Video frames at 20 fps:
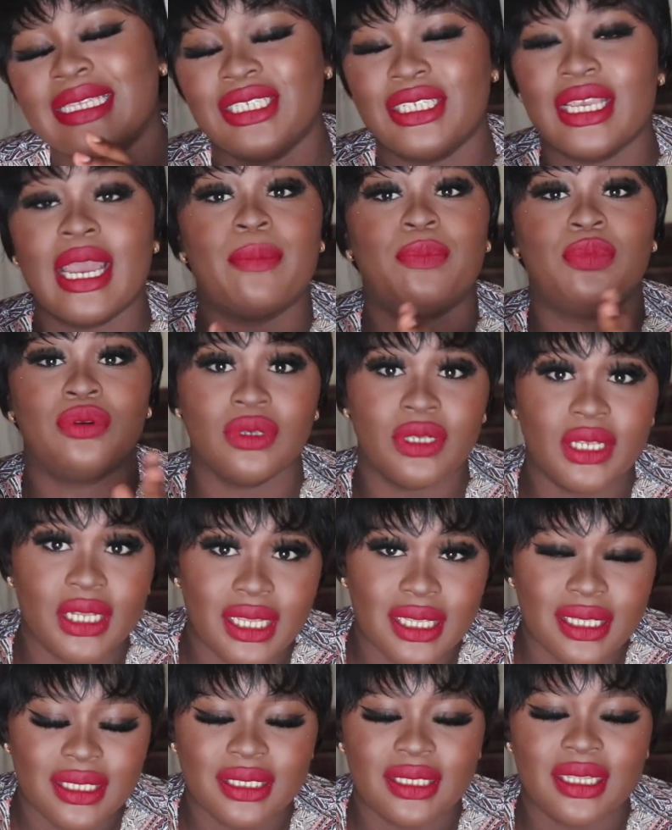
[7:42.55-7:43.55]
Chia
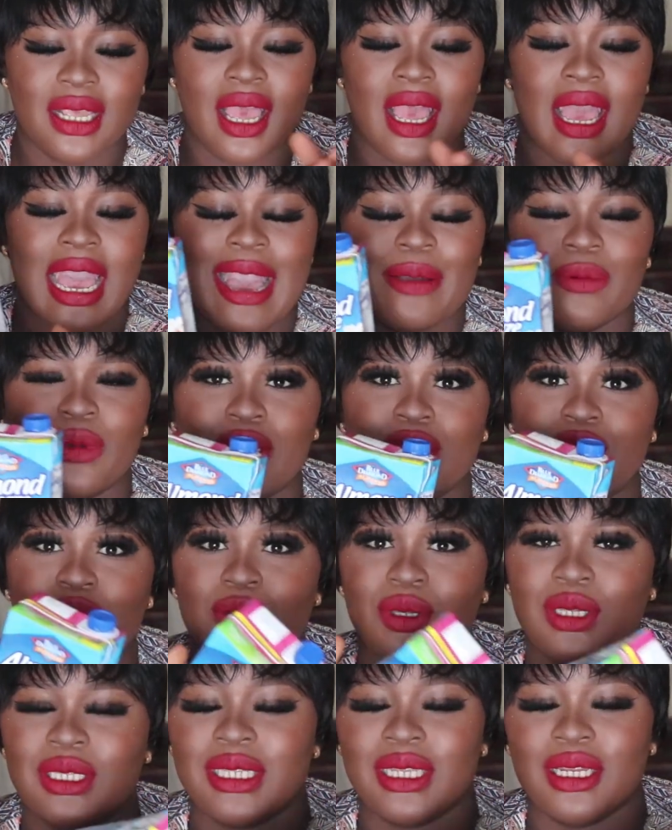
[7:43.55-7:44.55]
puddings. I'm going
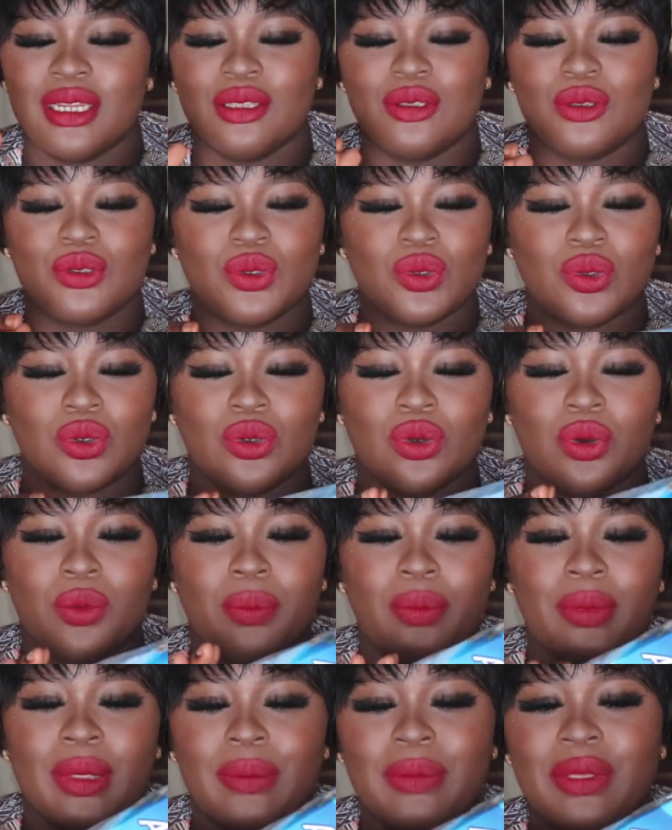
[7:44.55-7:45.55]
to be using it
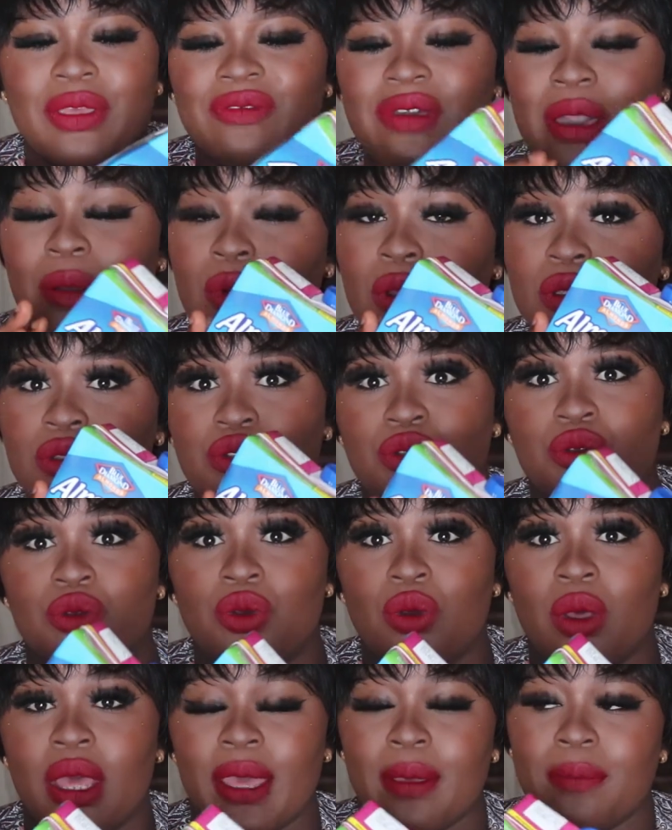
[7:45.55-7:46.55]
to maybe if I want
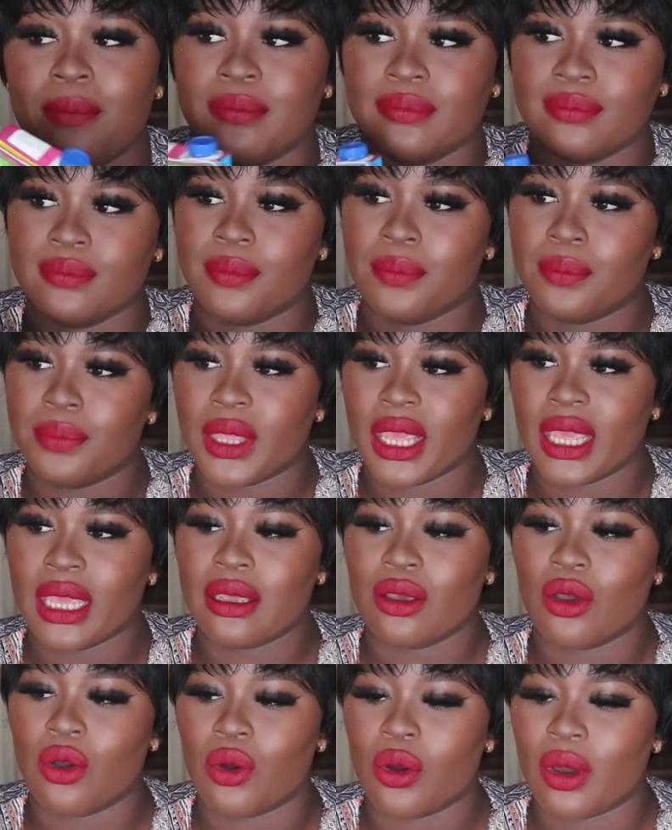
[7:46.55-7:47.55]
to
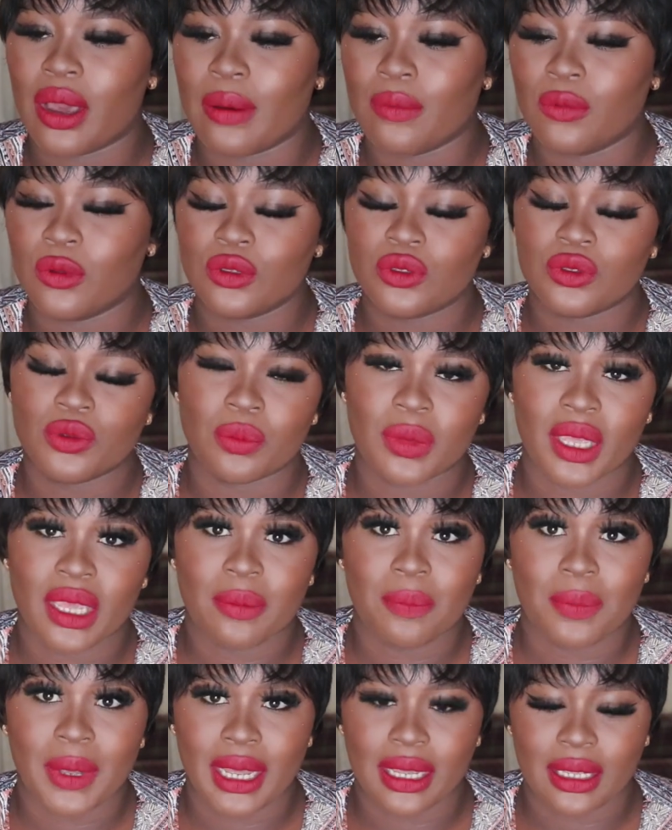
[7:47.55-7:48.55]
bake, or I want to
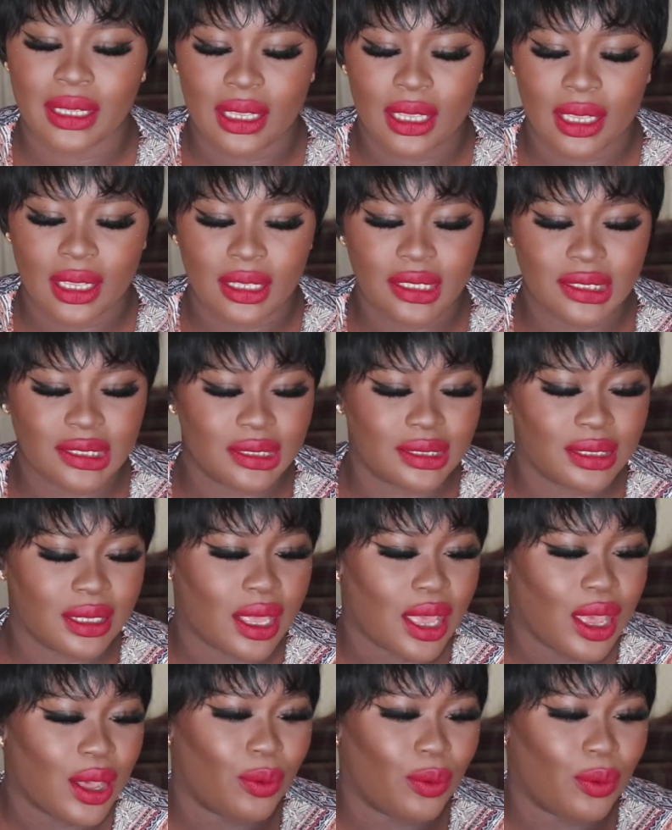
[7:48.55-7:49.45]
make pancakes,